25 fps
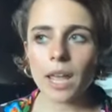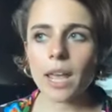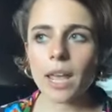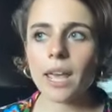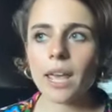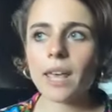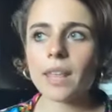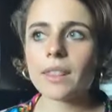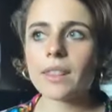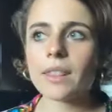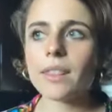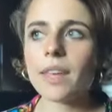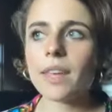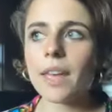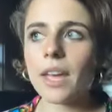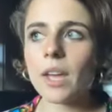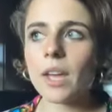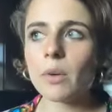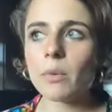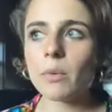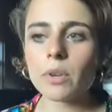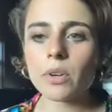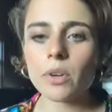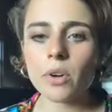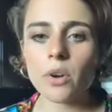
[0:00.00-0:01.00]
and
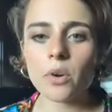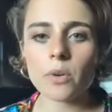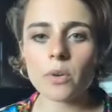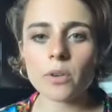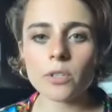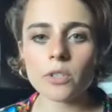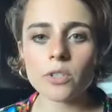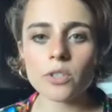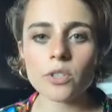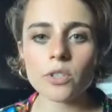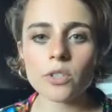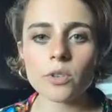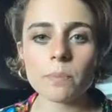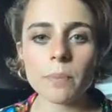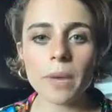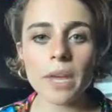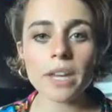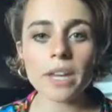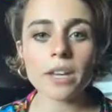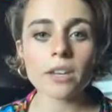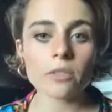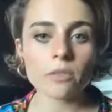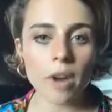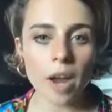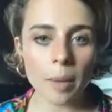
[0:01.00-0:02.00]
they would always do
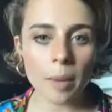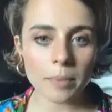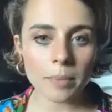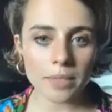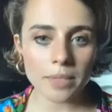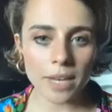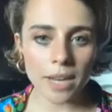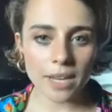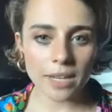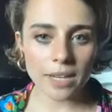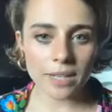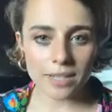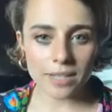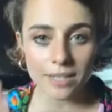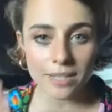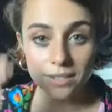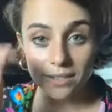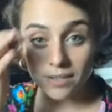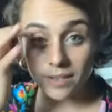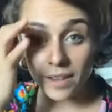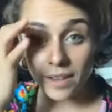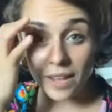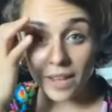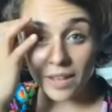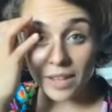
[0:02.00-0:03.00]
bacon wrapped
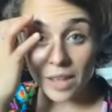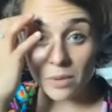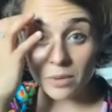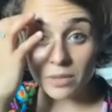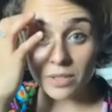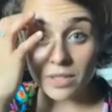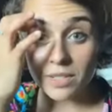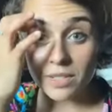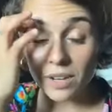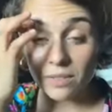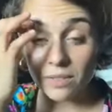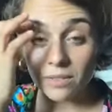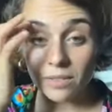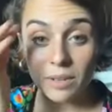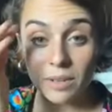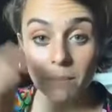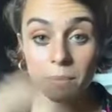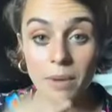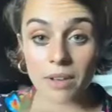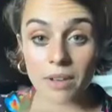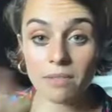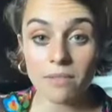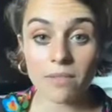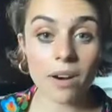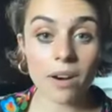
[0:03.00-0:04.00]
dates. And that was definitely
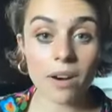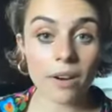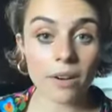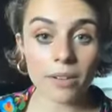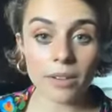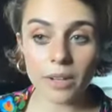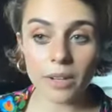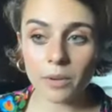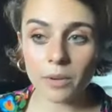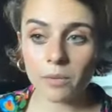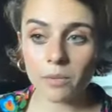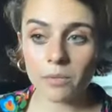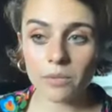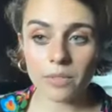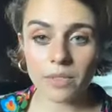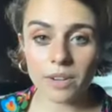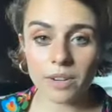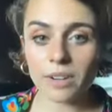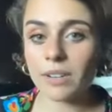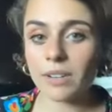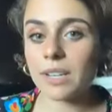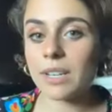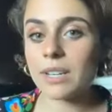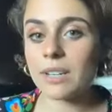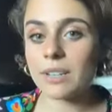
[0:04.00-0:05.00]
by far like
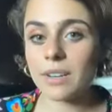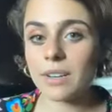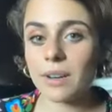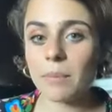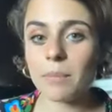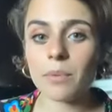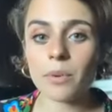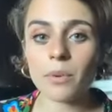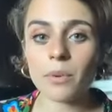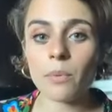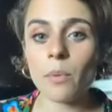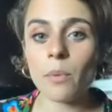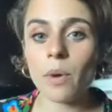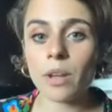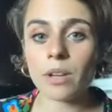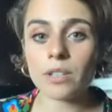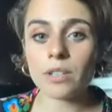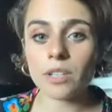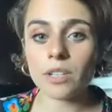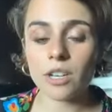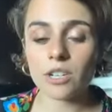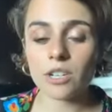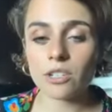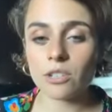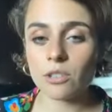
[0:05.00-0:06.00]
their number one
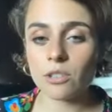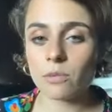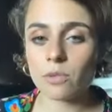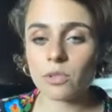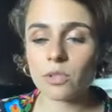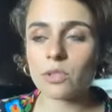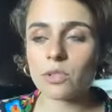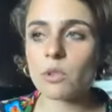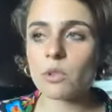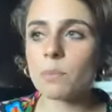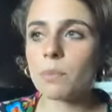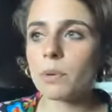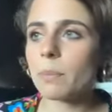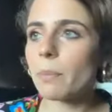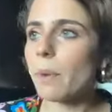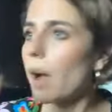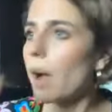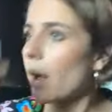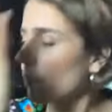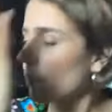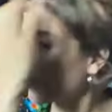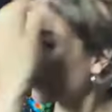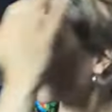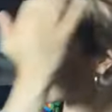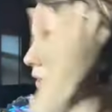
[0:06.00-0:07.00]
dish. They were super
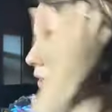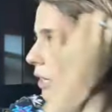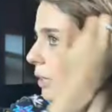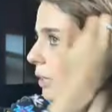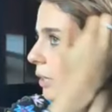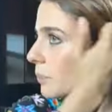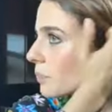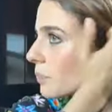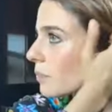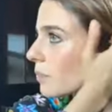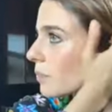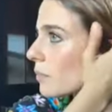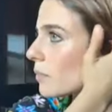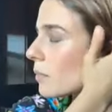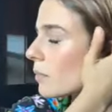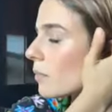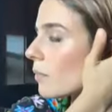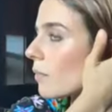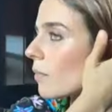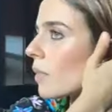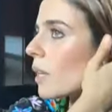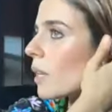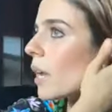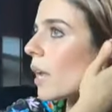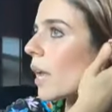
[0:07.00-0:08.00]
popular.
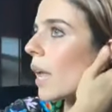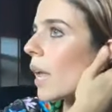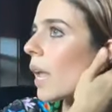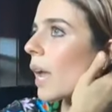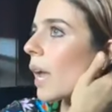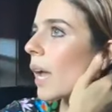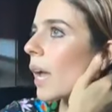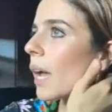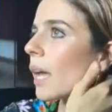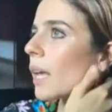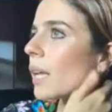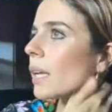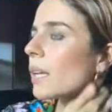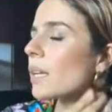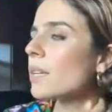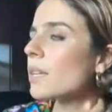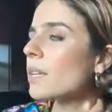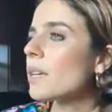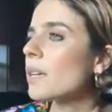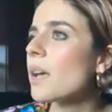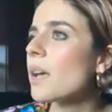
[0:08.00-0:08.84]
And